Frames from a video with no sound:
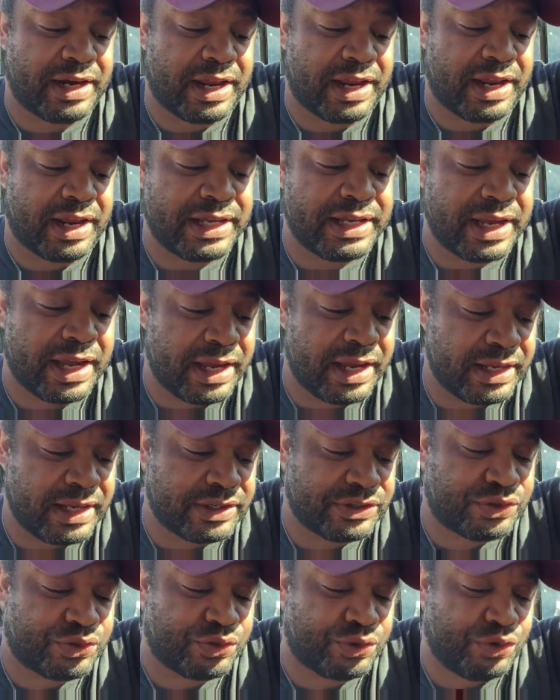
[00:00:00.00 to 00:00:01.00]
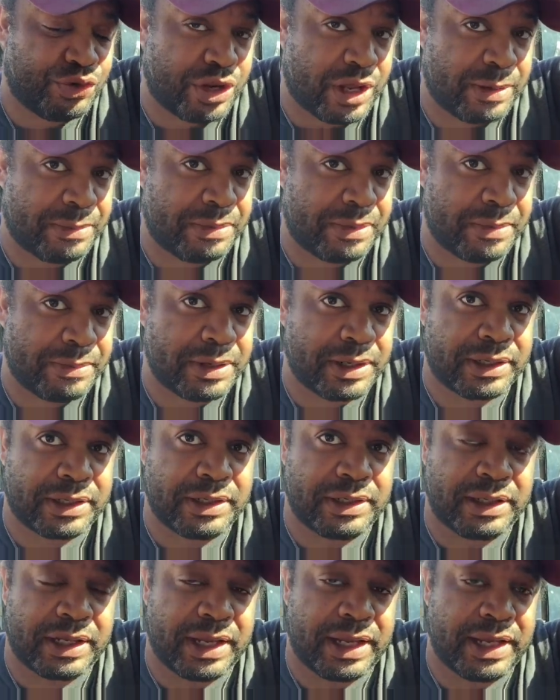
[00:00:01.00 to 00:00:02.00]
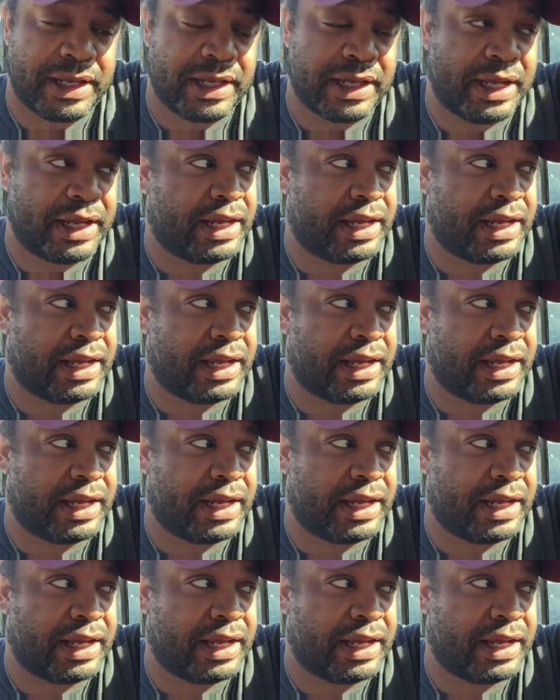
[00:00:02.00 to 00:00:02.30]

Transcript: I kind of screwed up. I'm not gonna lie.